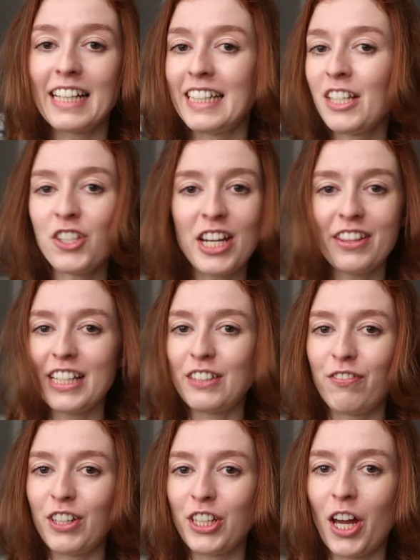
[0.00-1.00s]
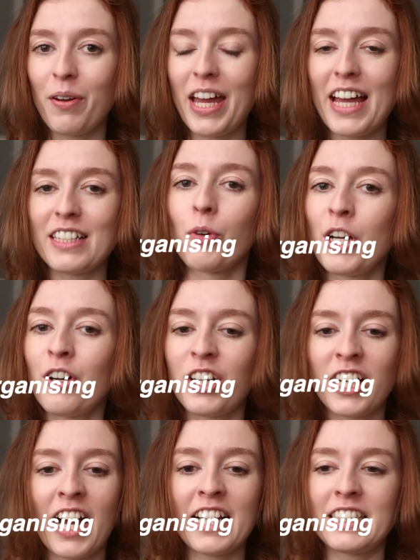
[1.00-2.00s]
Essentially, this video is
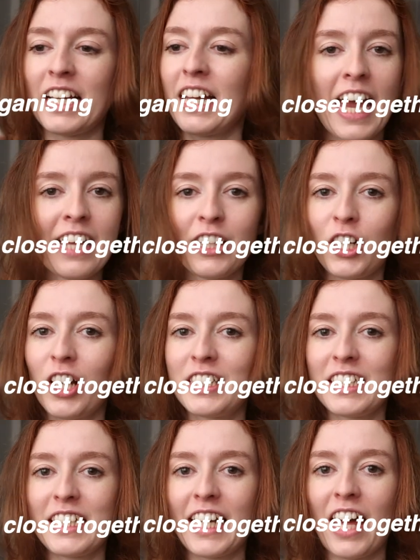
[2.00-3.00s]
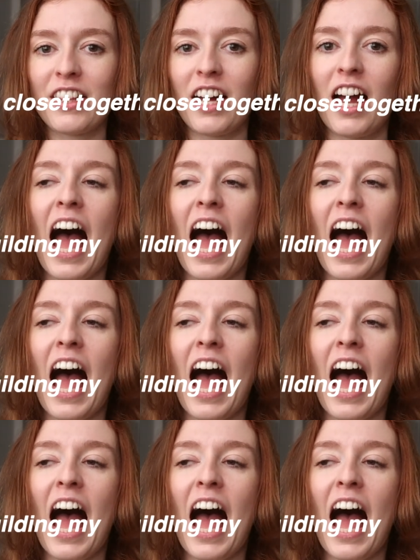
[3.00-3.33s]
reorganizing, getting the closet together,